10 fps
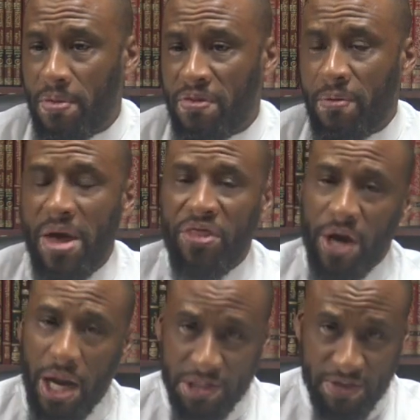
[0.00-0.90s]
the
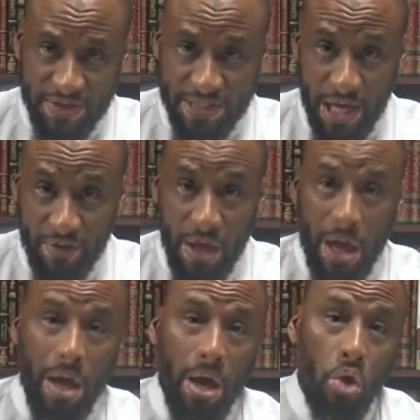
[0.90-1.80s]
methodology of the Salaf.
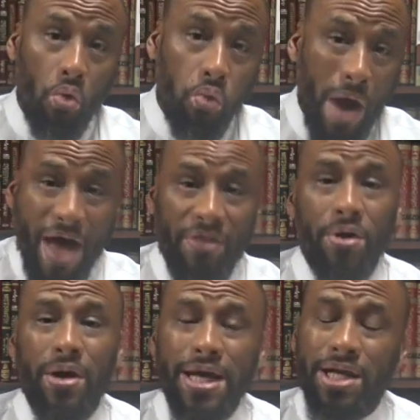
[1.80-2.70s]

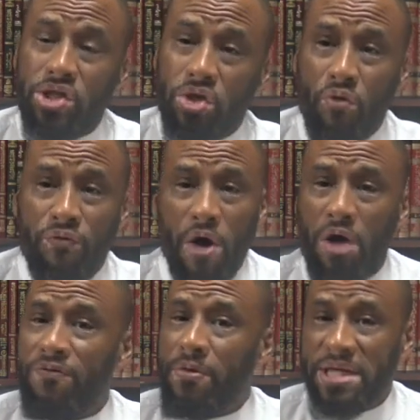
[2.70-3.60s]
Rather, it is so
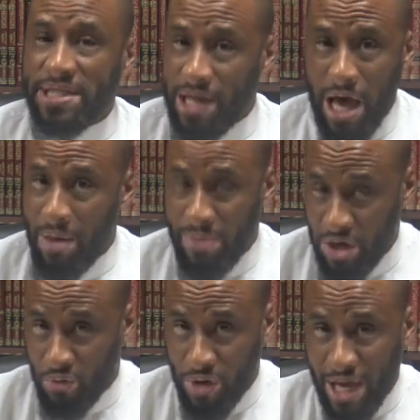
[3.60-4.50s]
far from Islam
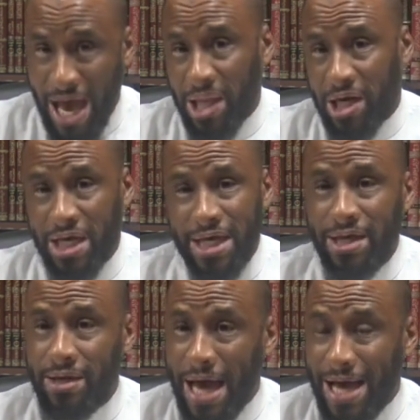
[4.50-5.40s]
in reality.
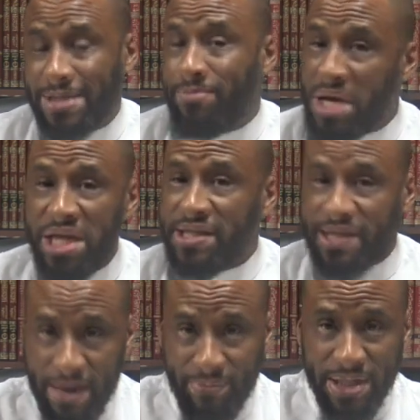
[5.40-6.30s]
He has many
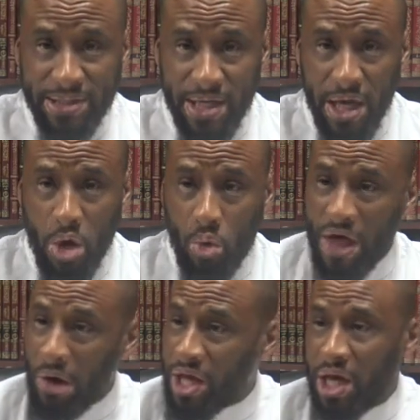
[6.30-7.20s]
statements
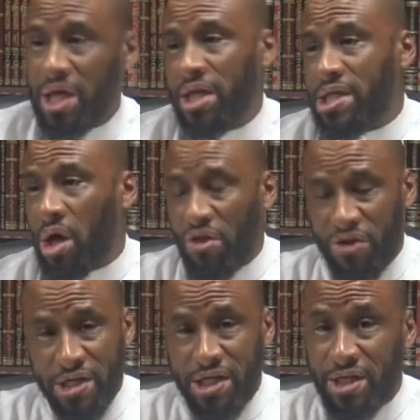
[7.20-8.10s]
without getting into all
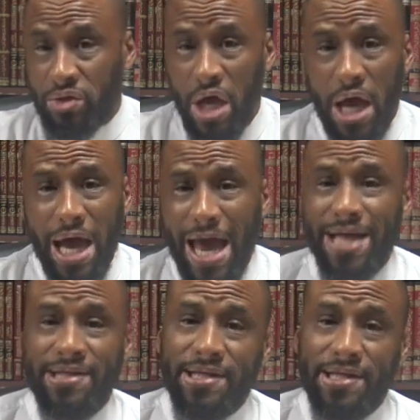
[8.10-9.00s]
the details,
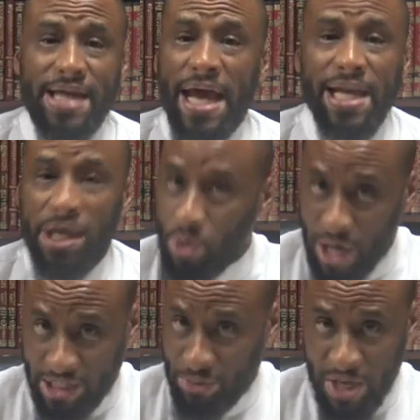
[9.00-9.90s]
it's daily when
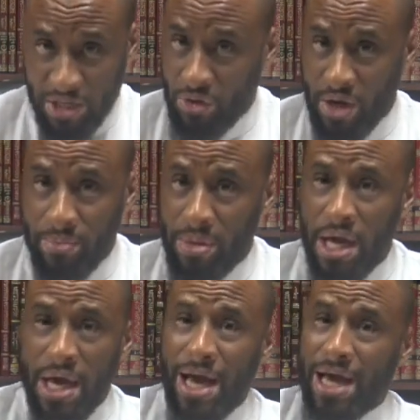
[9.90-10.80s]
I speak to him,
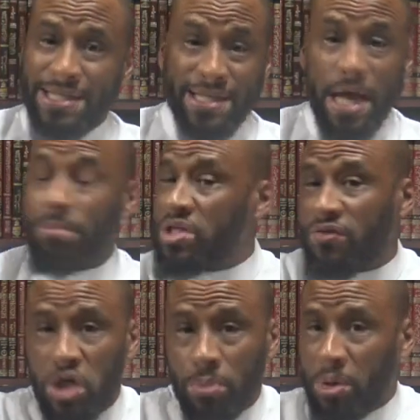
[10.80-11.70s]
statements
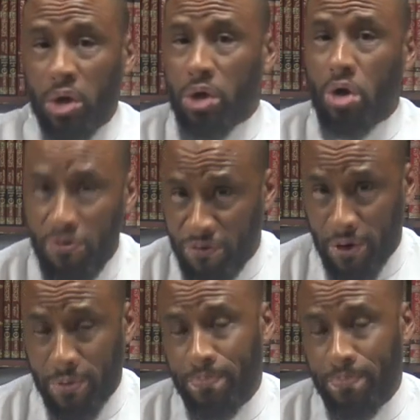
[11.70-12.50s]
of just pure kufr.